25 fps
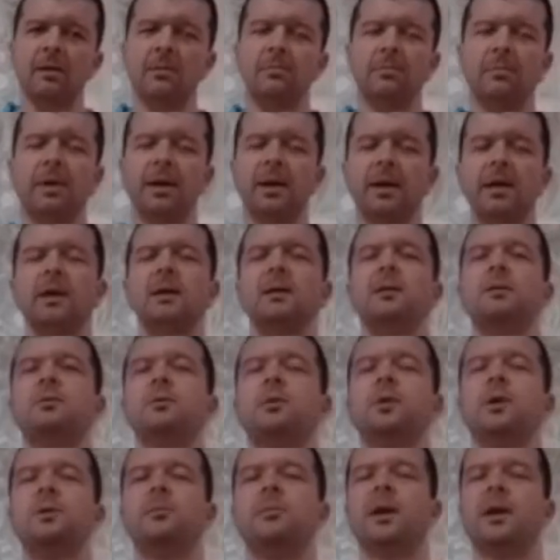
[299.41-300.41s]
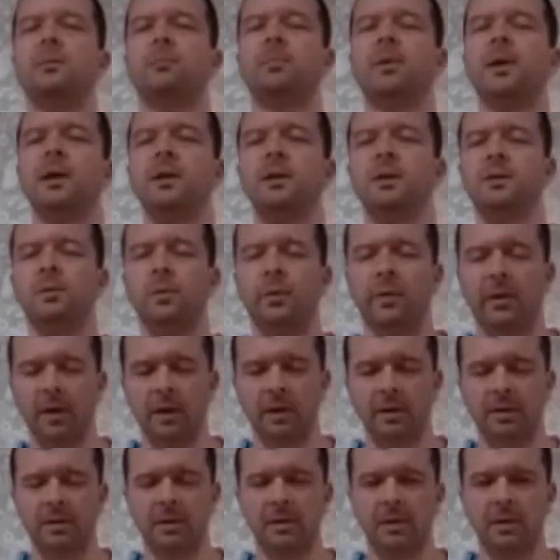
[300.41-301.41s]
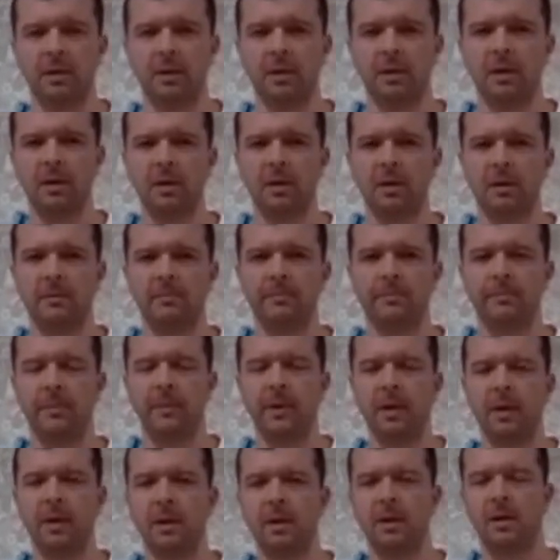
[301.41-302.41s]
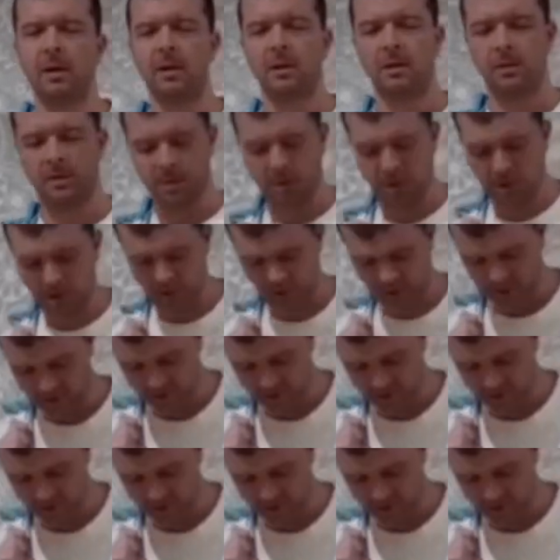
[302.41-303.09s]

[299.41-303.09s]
Please, will you make peace with us? Look,